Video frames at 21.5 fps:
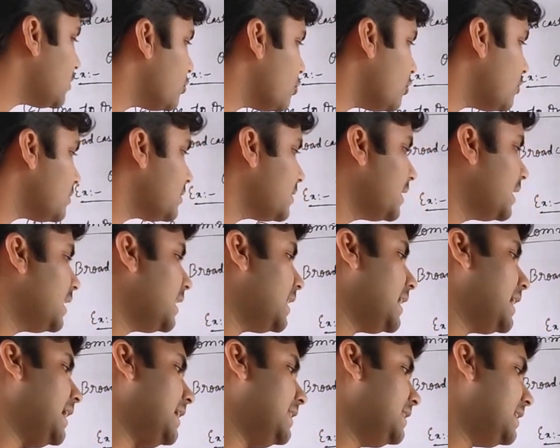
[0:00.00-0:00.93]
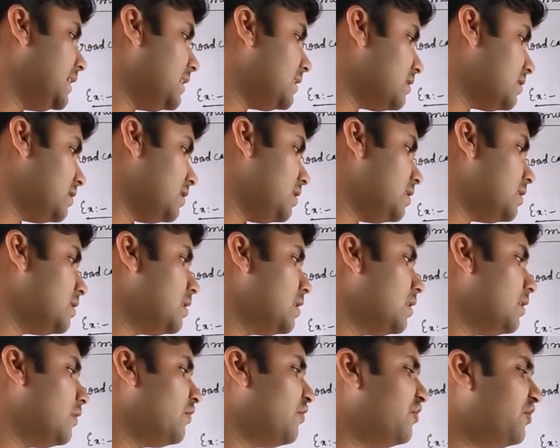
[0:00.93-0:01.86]
source and there is a
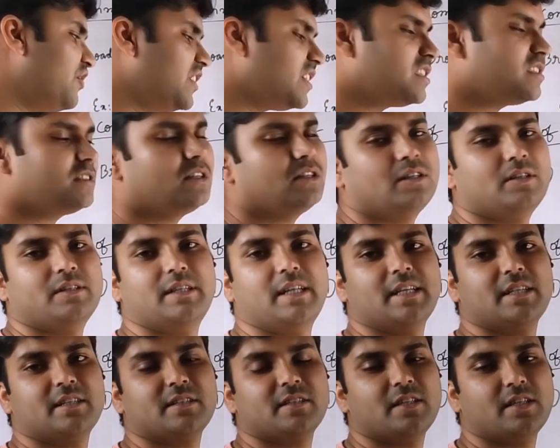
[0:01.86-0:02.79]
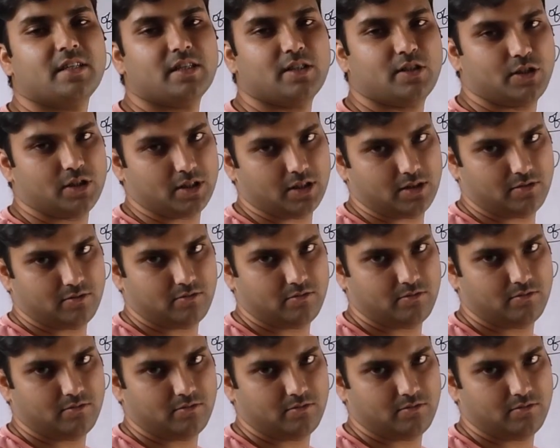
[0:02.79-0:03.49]
fixed destination.